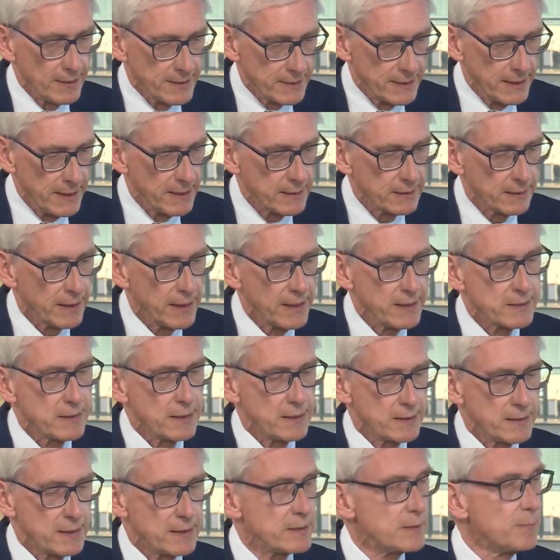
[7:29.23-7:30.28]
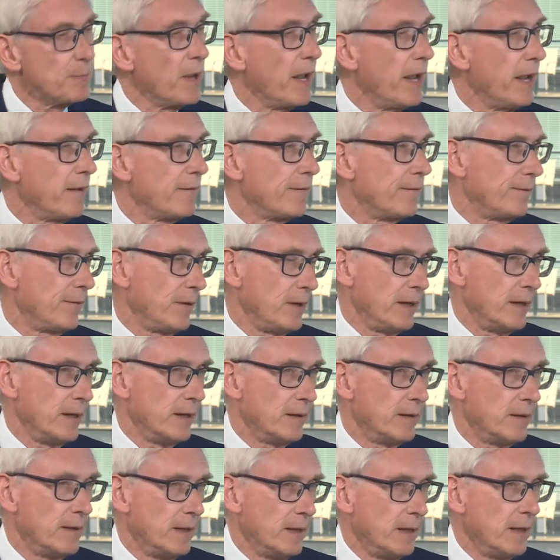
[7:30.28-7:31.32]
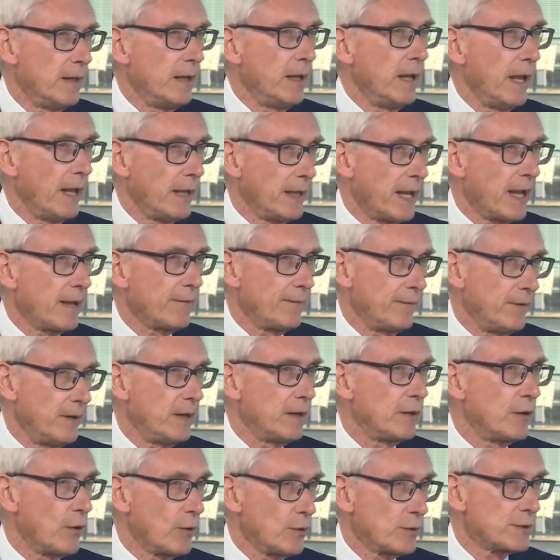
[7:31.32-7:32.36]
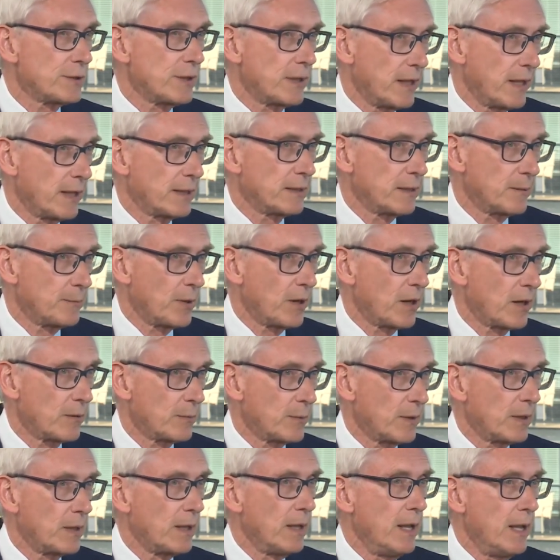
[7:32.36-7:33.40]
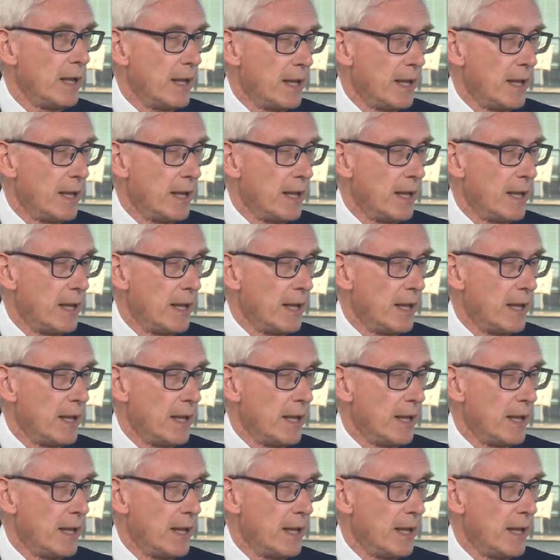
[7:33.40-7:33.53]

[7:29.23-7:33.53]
seek licenses pay a fee, and that fee goes to that department.